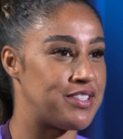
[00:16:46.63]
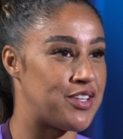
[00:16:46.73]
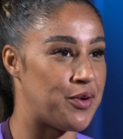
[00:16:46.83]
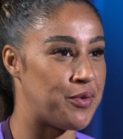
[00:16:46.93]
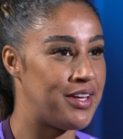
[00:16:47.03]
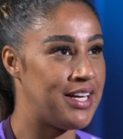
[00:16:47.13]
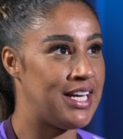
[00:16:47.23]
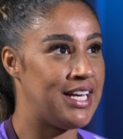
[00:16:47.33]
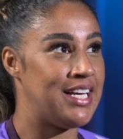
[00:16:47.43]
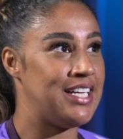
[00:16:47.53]
So
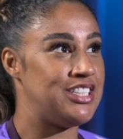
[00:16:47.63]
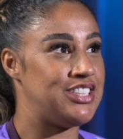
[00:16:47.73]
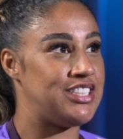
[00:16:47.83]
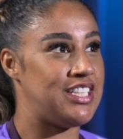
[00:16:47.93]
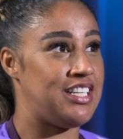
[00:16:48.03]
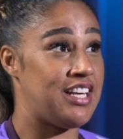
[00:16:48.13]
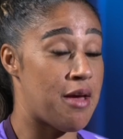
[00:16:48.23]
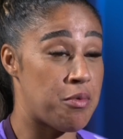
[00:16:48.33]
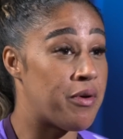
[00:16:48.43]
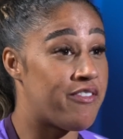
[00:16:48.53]
she
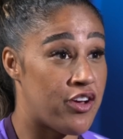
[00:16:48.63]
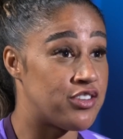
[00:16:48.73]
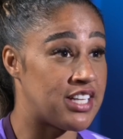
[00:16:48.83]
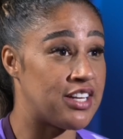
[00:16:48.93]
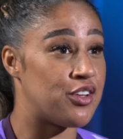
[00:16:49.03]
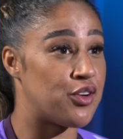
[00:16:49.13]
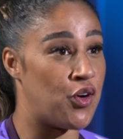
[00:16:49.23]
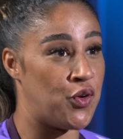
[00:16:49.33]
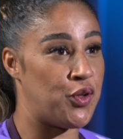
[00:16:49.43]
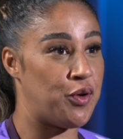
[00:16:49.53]
gave me my first England
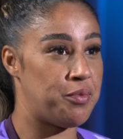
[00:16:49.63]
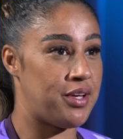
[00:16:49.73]
call up,